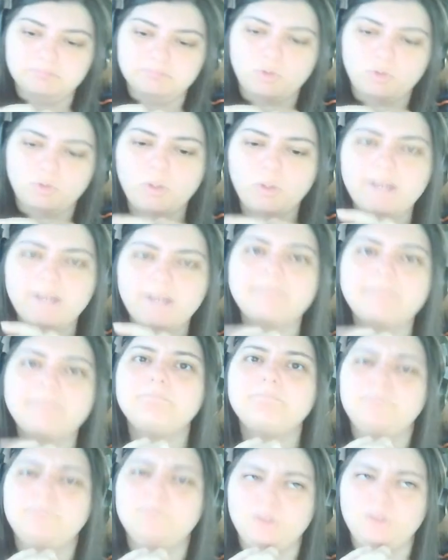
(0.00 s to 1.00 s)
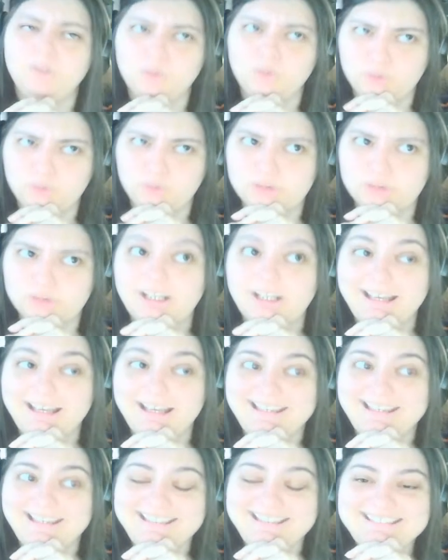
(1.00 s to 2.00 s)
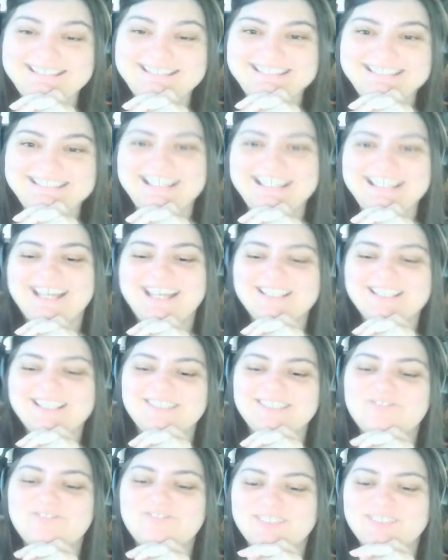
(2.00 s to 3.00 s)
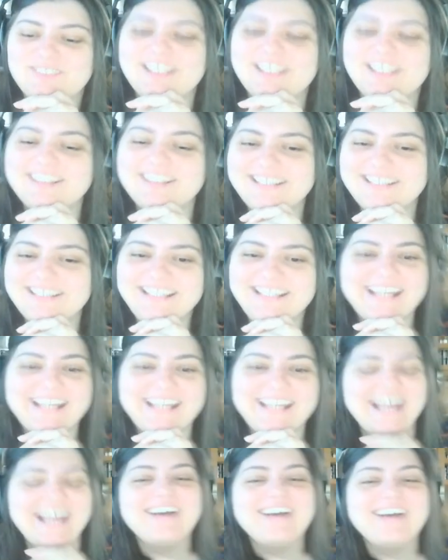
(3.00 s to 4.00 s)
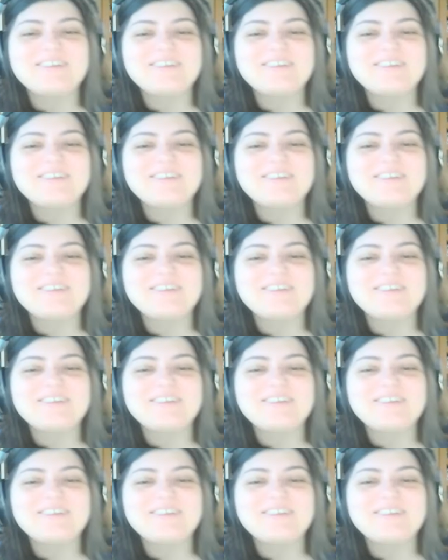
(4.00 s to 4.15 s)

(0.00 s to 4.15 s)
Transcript: quite a few tries to figure it out.